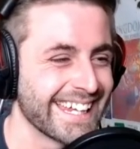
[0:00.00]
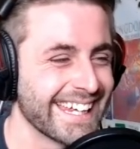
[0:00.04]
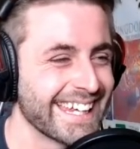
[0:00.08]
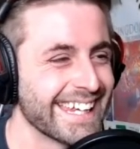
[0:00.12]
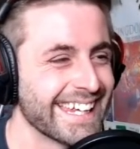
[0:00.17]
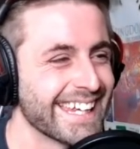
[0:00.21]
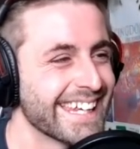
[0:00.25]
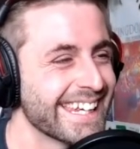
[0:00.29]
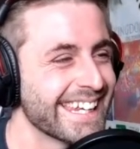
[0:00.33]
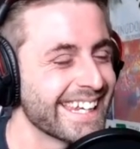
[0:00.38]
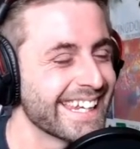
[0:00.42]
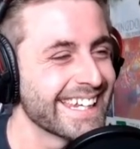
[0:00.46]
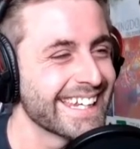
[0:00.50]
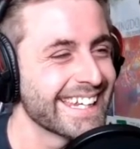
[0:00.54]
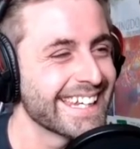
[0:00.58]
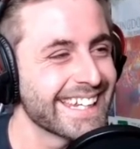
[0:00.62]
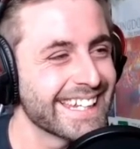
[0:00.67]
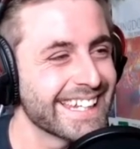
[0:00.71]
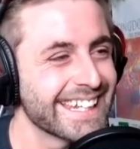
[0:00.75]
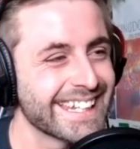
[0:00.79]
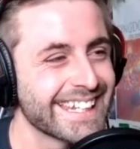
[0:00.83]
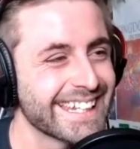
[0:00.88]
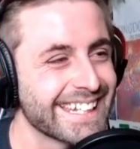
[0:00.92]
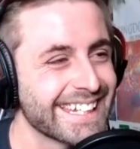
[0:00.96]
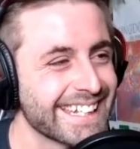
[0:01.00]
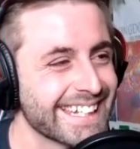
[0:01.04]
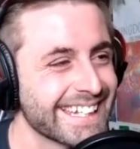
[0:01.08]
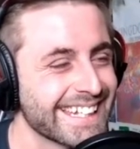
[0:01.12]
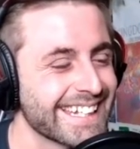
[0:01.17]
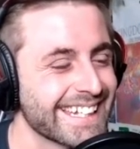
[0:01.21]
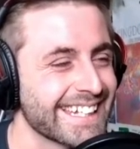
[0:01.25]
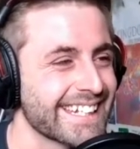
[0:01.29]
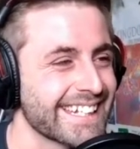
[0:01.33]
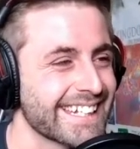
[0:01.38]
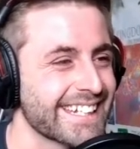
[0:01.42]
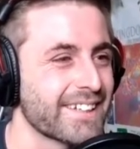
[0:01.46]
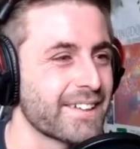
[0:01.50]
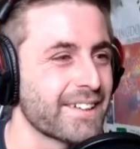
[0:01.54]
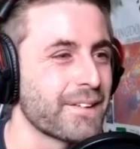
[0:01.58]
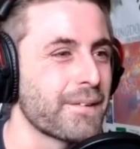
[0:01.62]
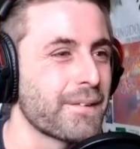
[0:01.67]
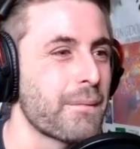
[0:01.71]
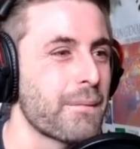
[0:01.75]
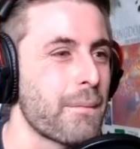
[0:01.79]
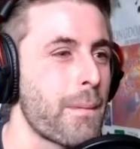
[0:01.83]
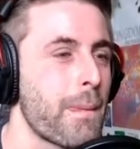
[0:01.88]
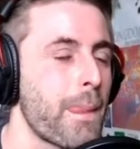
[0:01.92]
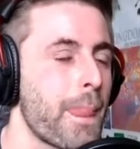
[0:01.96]

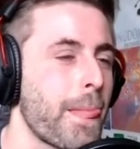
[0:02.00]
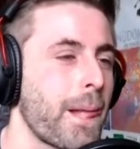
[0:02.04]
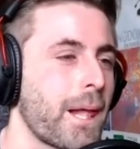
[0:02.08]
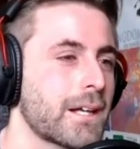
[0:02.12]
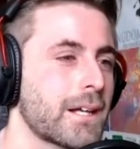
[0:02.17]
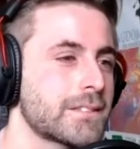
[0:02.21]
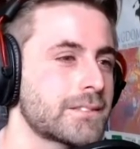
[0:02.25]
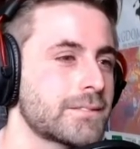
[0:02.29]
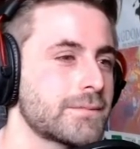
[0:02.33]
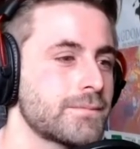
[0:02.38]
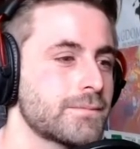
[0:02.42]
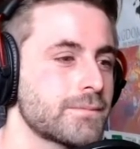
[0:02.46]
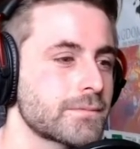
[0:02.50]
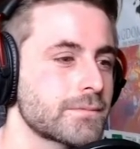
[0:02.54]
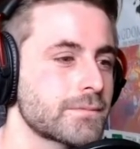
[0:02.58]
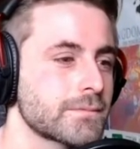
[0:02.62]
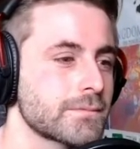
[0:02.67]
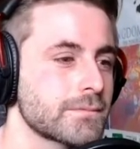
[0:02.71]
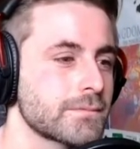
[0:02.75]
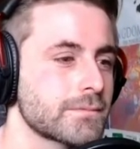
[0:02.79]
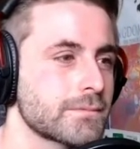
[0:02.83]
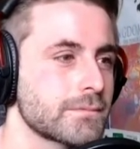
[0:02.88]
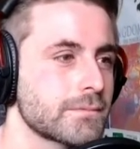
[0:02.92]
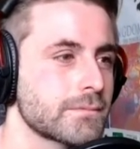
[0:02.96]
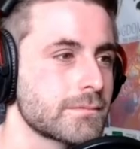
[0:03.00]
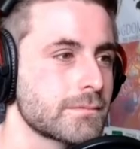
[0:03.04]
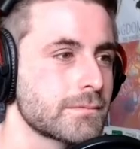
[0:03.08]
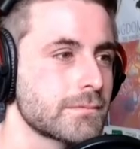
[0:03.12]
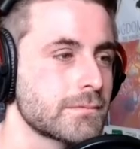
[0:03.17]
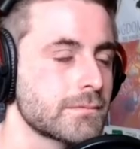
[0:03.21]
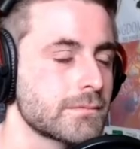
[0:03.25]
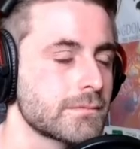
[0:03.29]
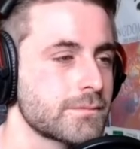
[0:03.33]
No words are spoken by the person on screen.